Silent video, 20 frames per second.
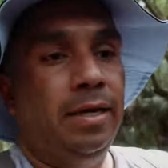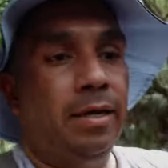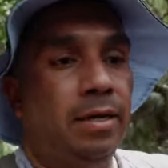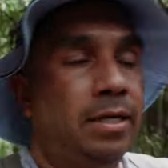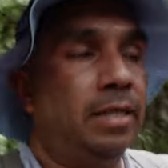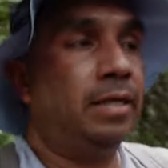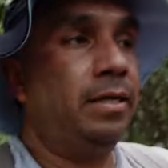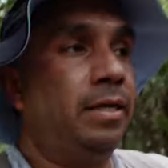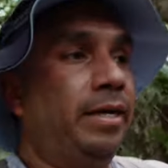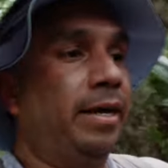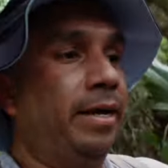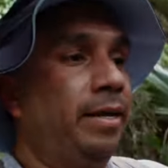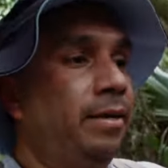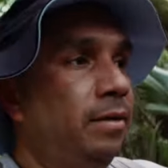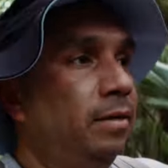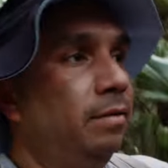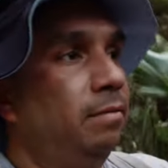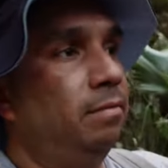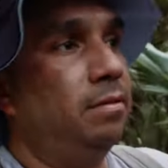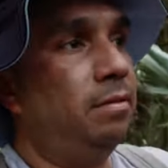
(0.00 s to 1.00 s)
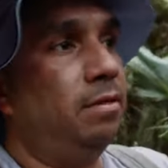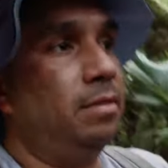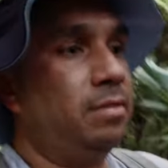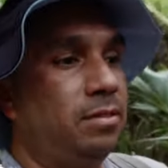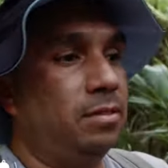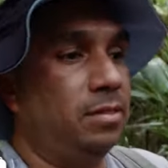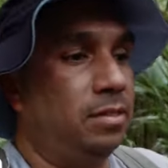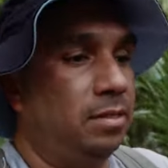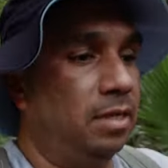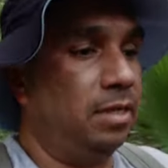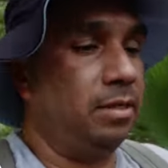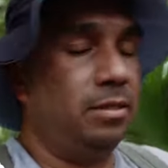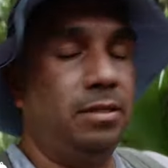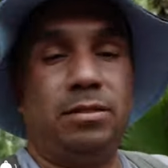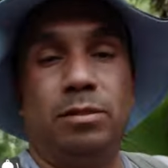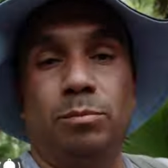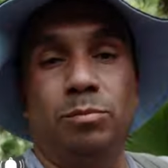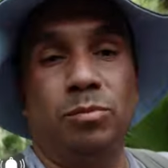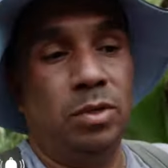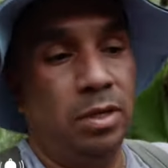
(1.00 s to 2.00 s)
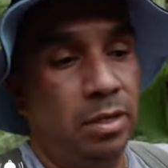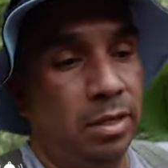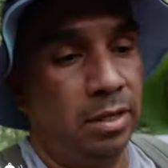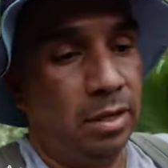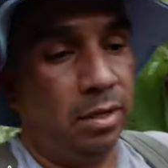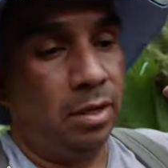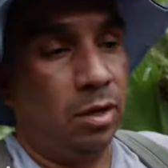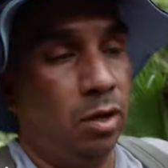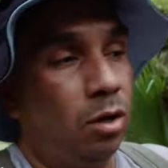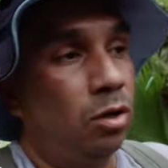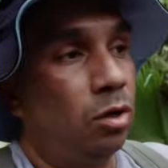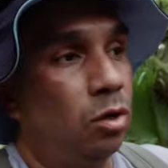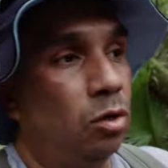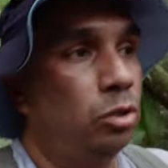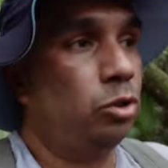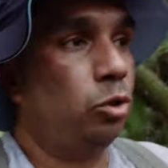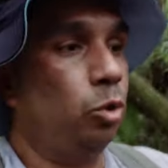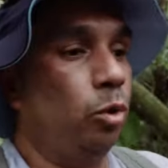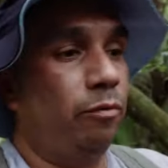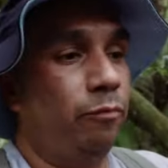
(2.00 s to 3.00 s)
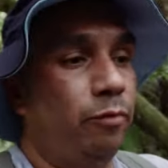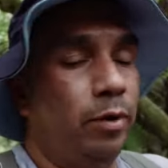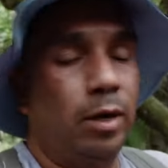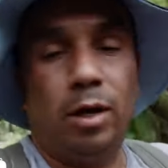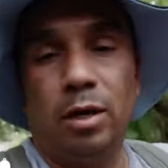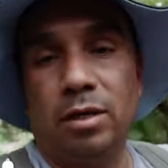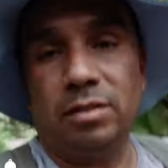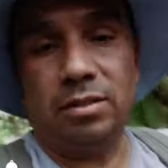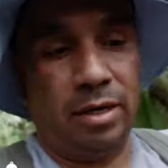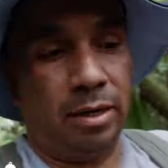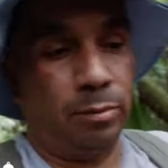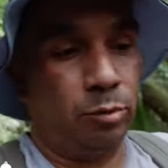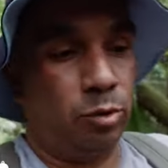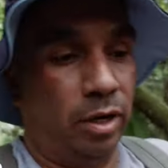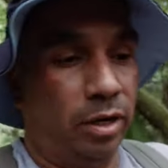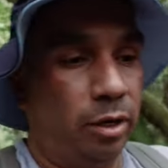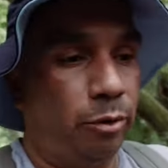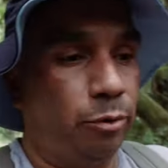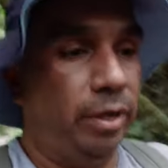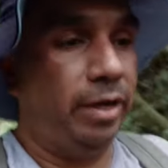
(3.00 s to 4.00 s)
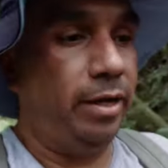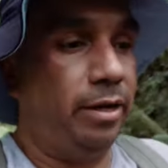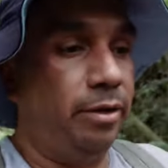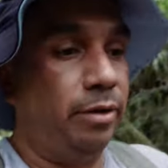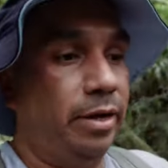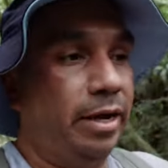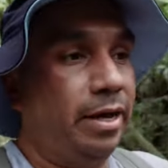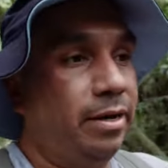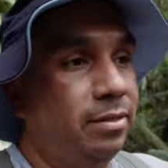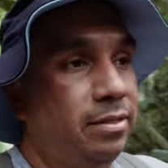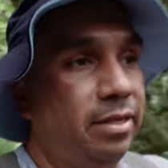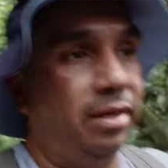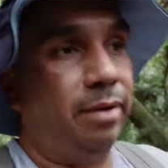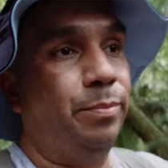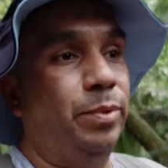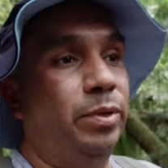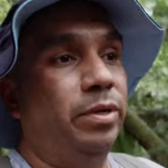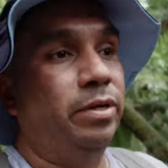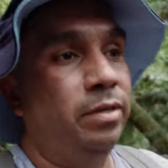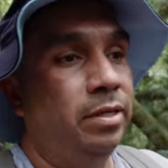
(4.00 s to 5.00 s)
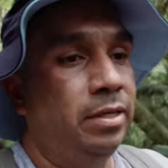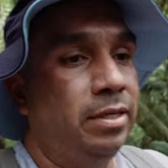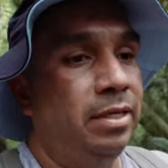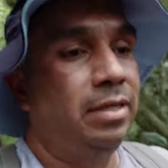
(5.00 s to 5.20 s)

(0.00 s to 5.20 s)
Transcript: Uh, again, this is uh, just some short vlogs that I'm trying to create here out of Tampa.